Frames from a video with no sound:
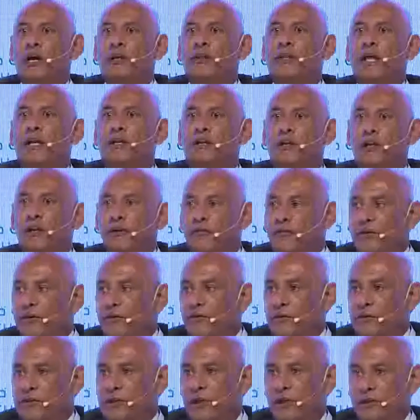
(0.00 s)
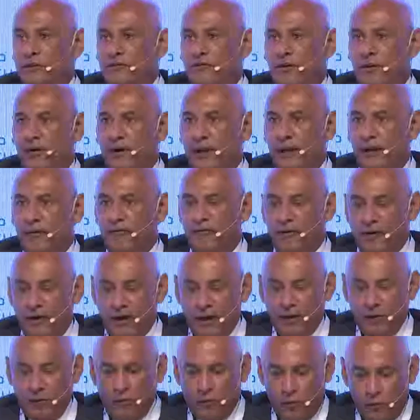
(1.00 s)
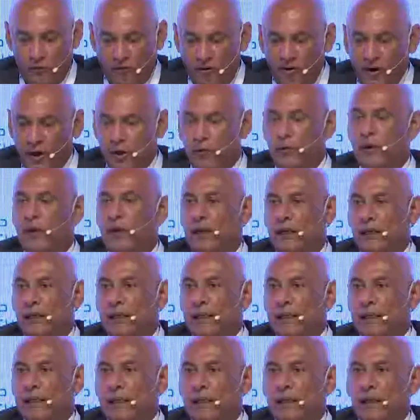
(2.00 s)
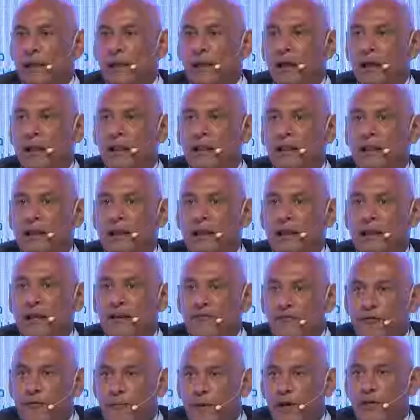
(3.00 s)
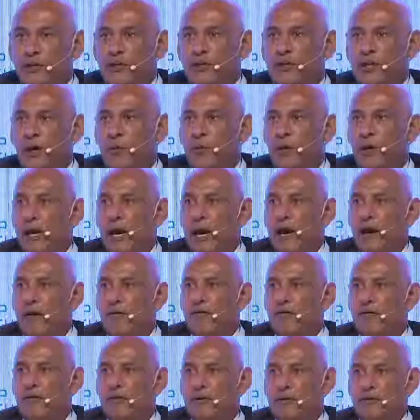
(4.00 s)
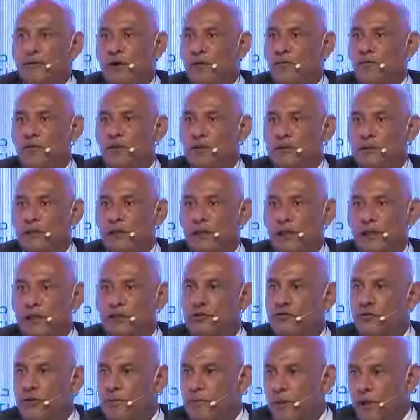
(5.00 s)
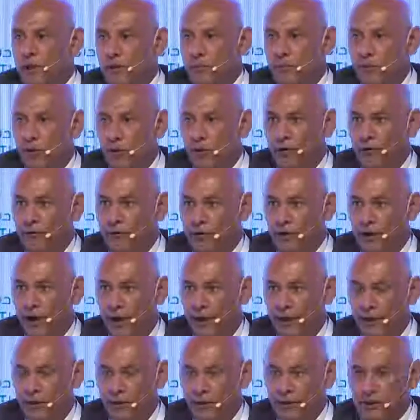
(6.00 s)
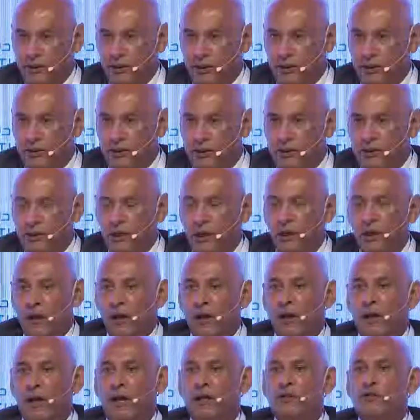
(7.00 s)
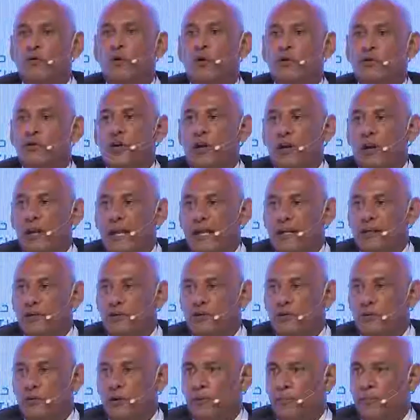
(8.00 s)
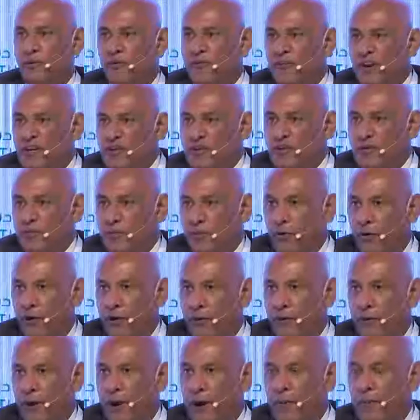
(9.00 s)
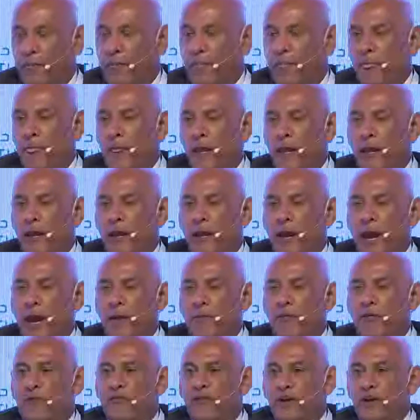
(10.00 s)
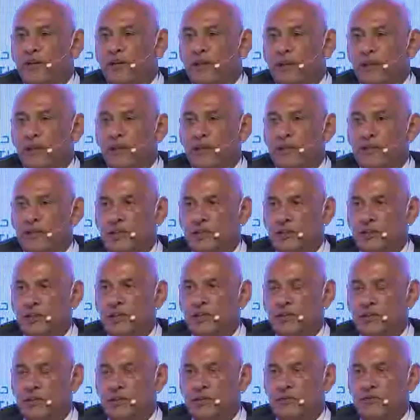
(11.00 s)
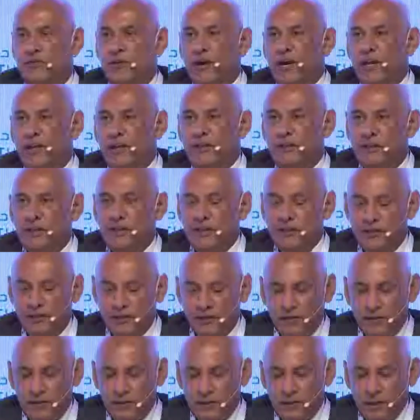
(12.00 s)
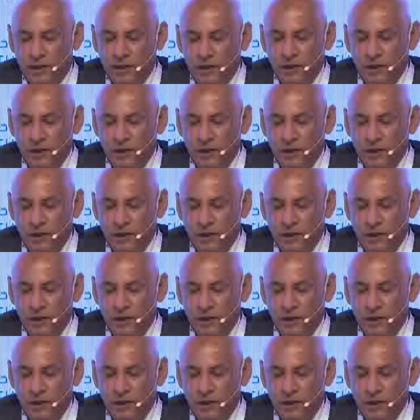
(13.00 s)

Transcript: that delivered results very, very, very quickly. The information that we have is obviously extremely important for diagnostics. It's also led to a prevention program. And preventing these diseases, rare diseases,